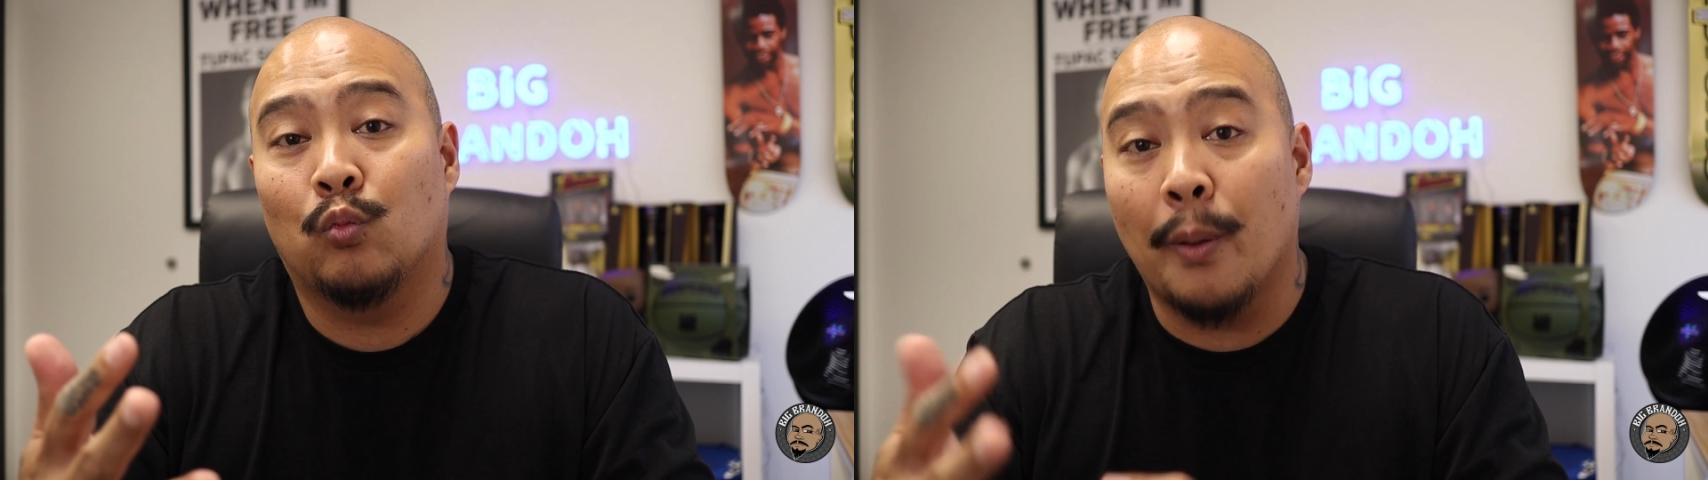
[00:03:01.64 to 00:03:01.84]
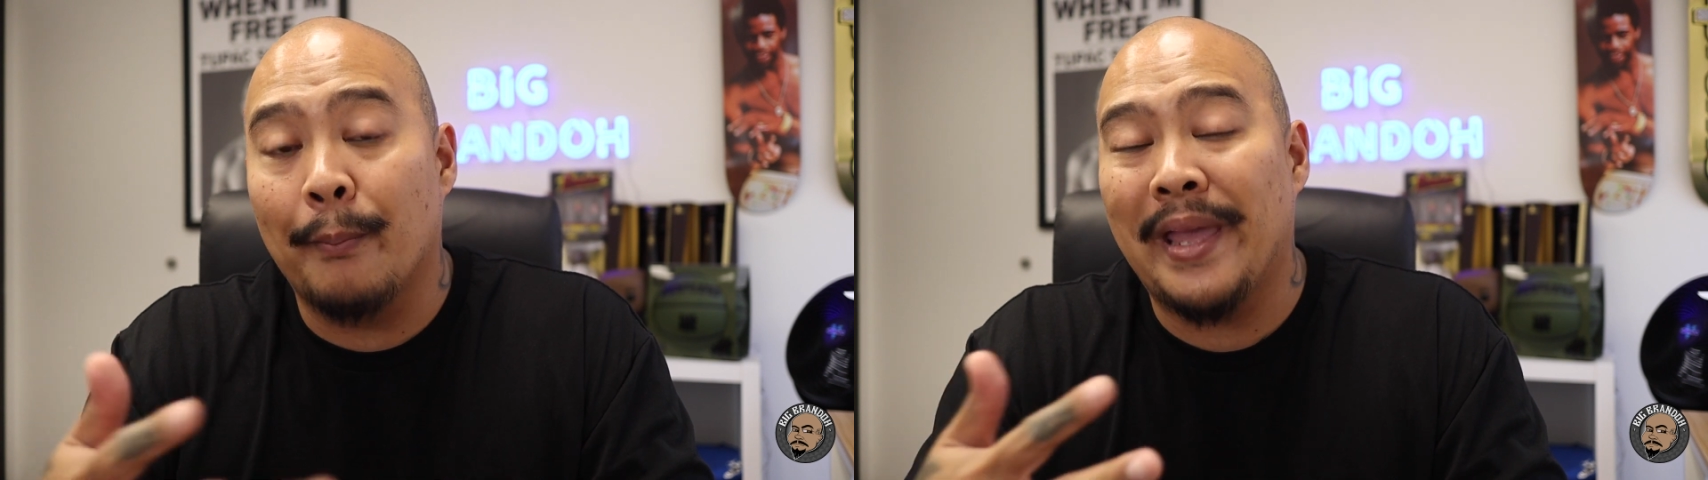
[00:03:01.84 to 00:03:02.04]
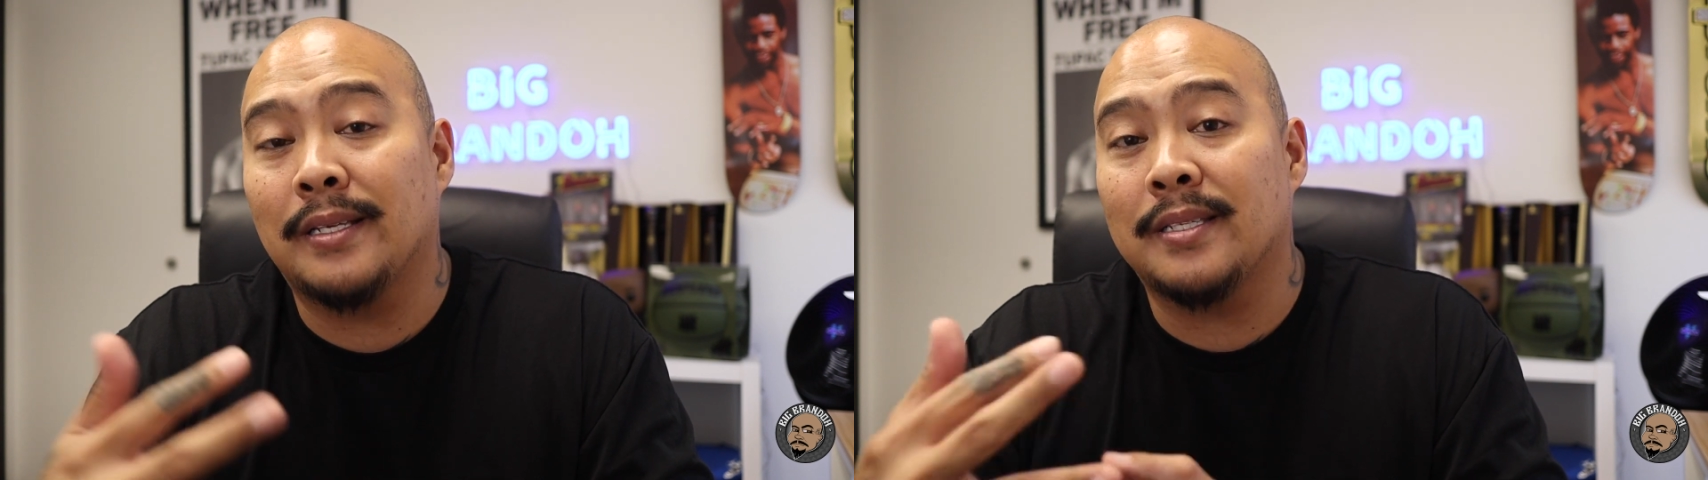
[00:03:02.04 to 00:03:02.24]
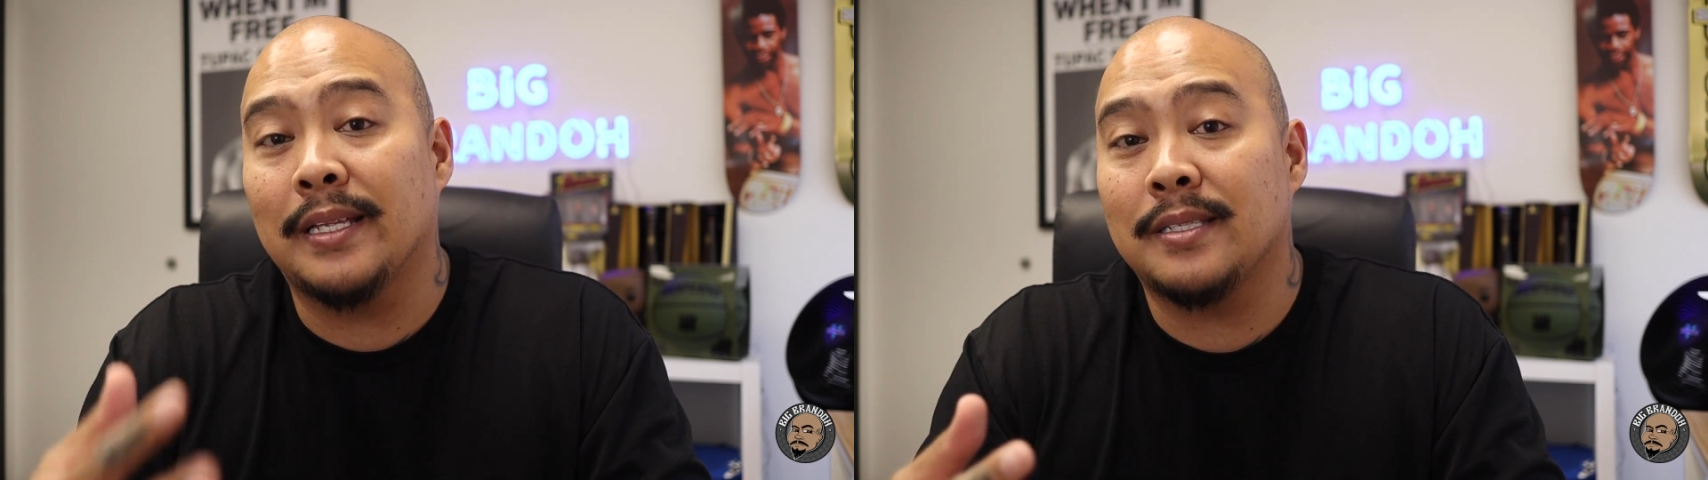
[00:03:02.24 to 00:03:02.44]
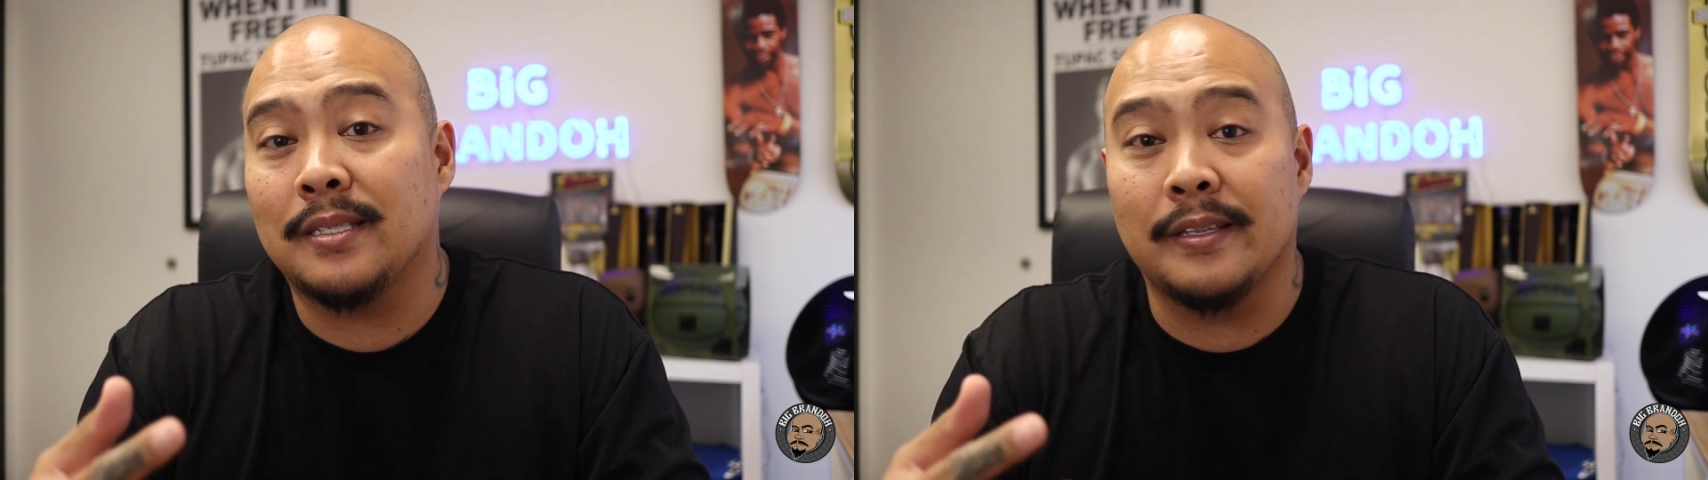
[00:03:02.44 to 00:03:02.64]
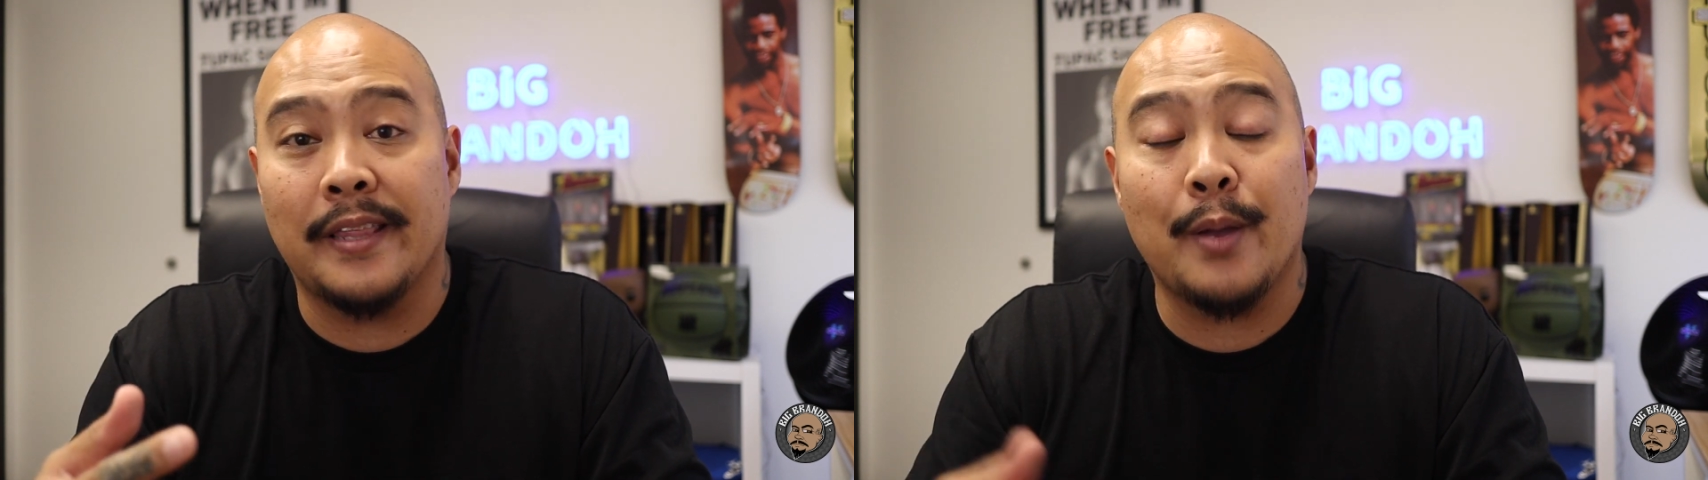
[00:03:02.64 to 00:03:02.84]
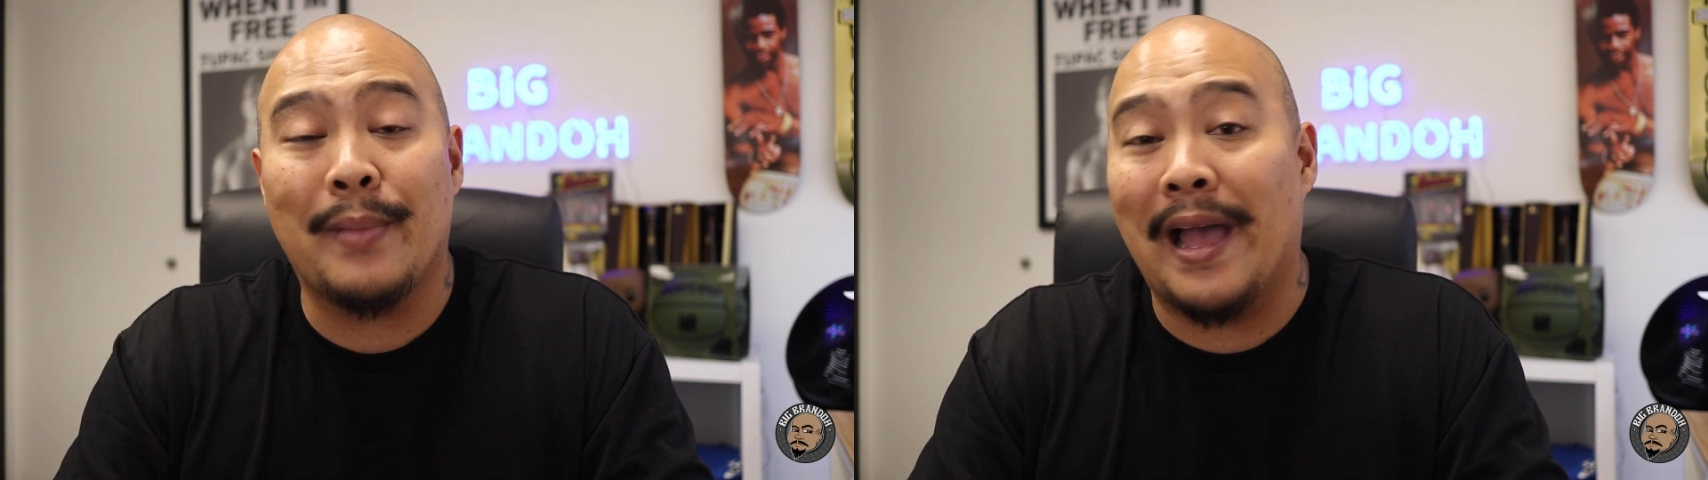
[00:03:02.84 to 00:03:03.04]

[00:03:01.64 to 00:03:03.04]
what makes sense to them,